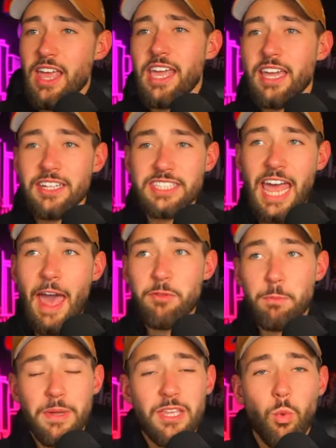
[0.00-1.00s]
He doesn't have
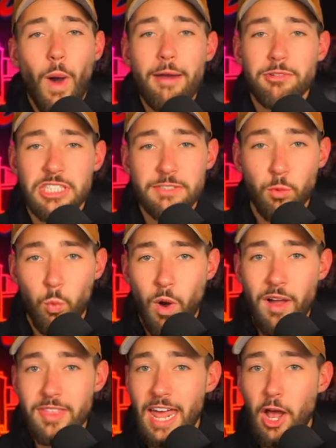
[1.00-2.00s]
to be the wide receiver
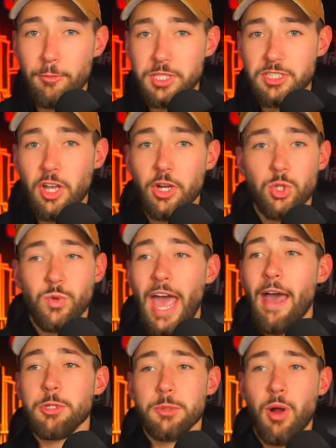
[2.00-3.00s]
one. That helps a ton. You
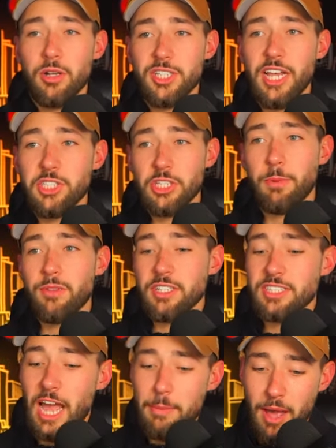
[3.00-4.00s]
have Jamar Chase. You can put
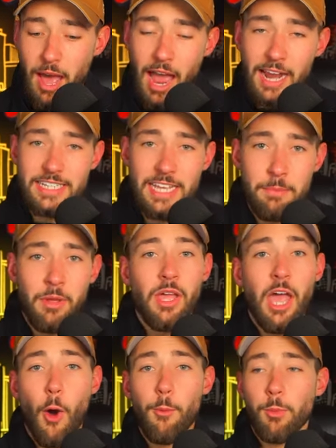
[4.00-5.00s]
this guy behind him,
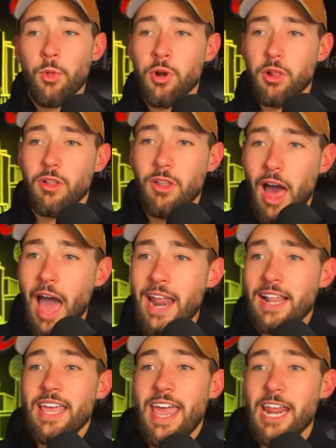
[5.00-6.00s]
help him learn a
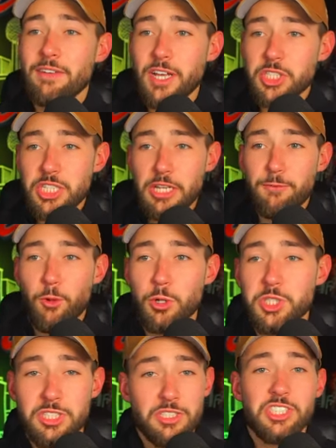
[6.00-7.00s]
lot, and eventually he
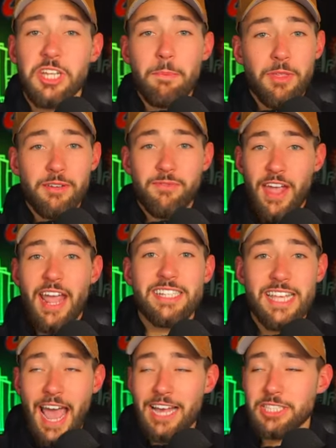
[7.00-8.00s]
flourishes in something
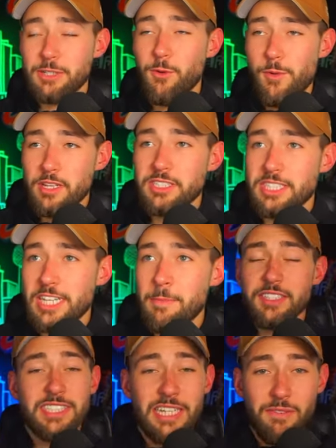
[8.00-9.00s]
fantastic for this
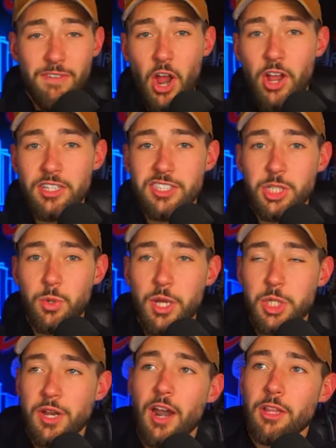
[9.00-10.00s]
team. This is a very good
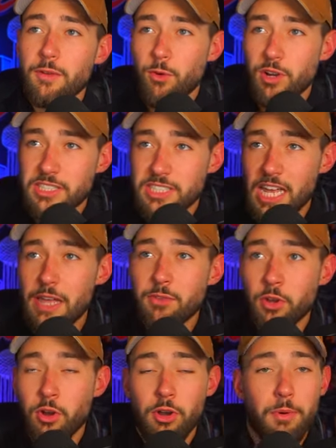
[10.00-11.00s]
situation, not only for
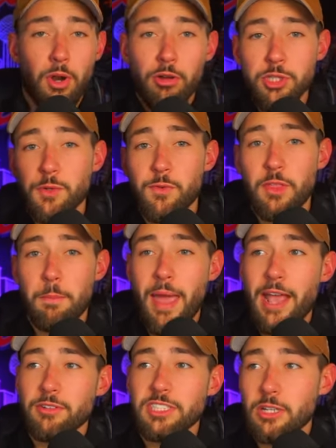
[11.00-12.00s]
Xavier, but also for the
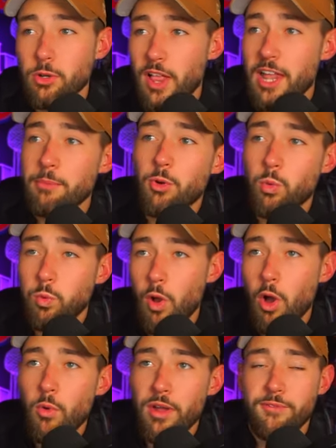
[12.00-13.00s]
Bengals to let him
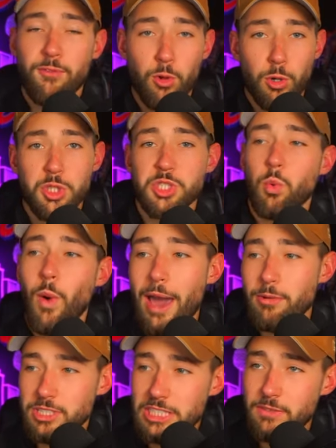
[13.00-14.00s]
grow and flourish as a
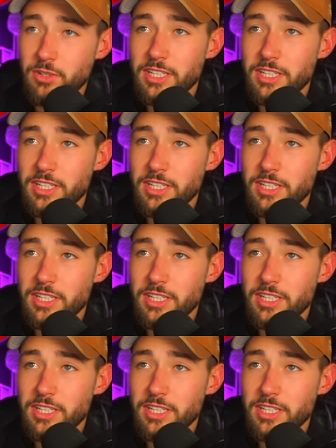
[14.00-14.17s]
wide receiver.